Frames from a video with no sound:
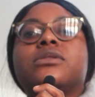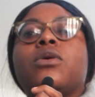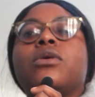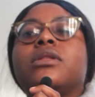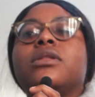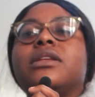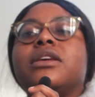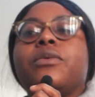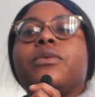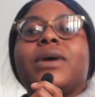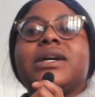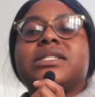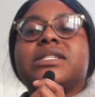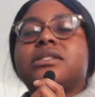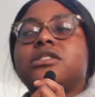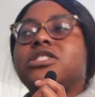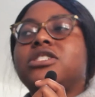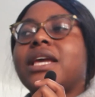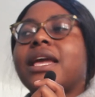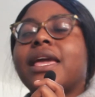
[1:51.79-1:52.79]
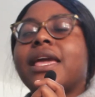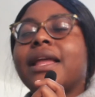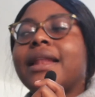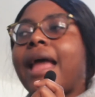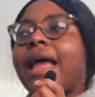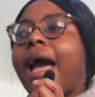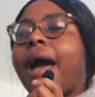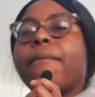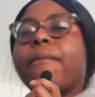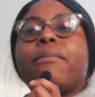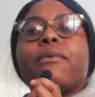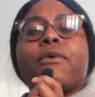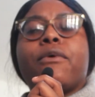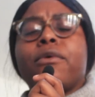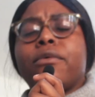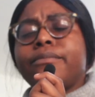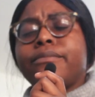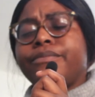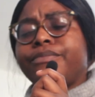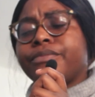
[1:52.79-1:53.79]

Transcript: or he was taken up, or